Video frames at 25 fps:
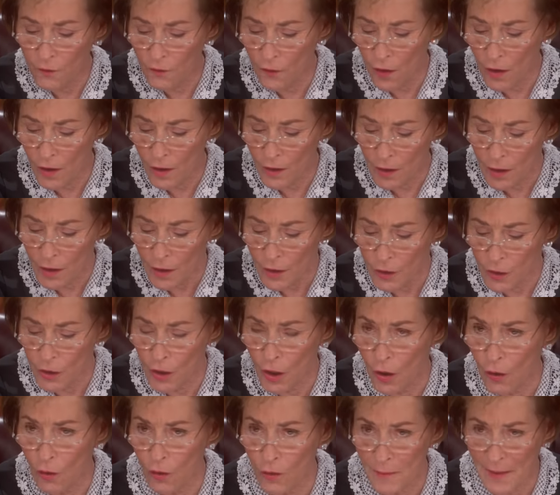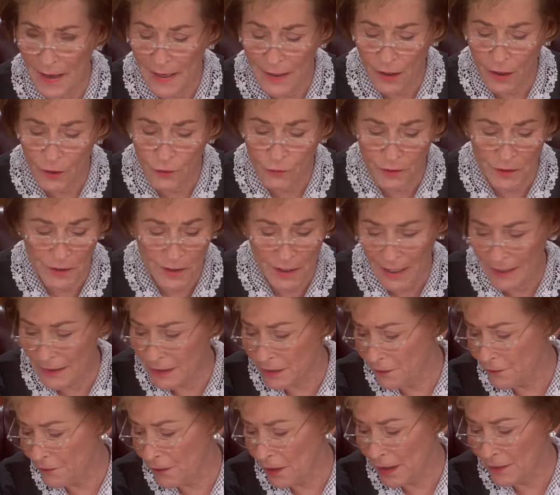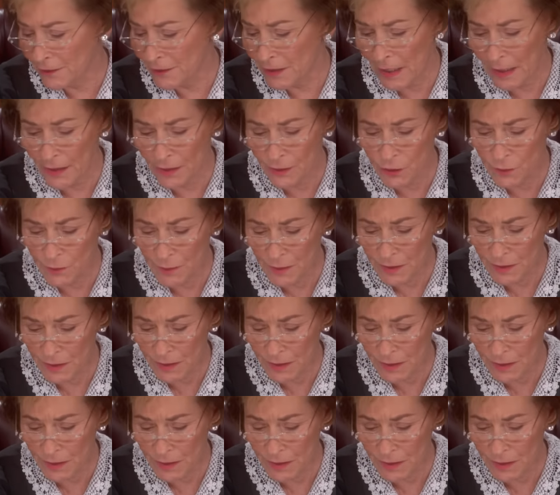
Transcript: far, you owe him $895, Miss